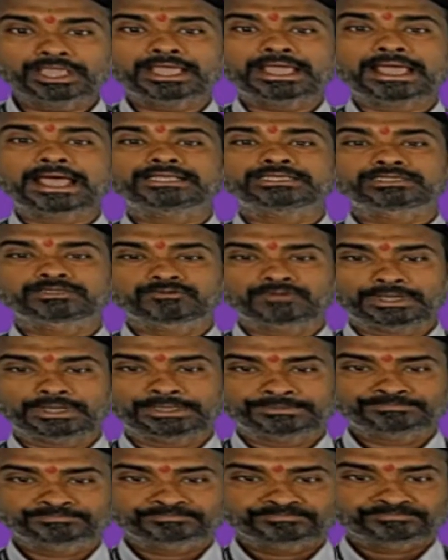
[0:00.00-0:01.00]
as
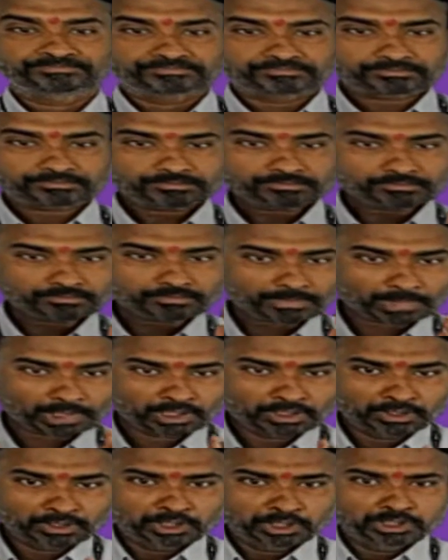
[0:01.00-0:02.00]
well.
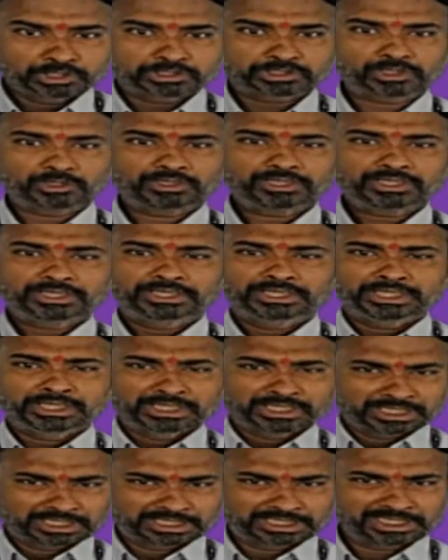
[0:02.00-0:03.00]

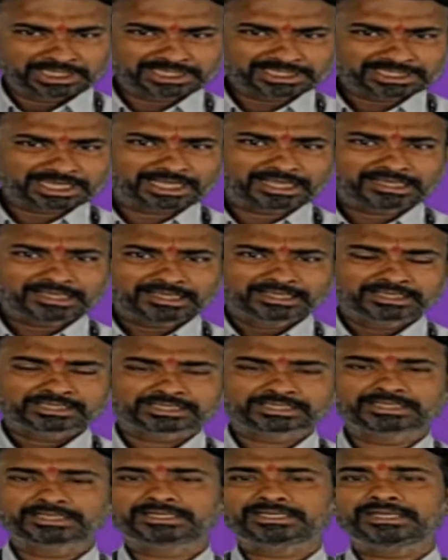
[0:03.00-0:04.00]
So these are
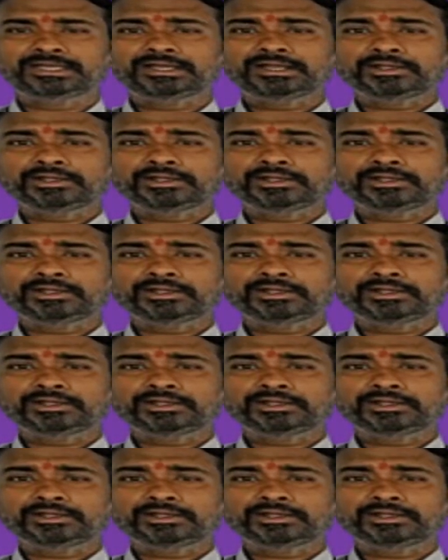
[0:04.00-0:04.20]
certain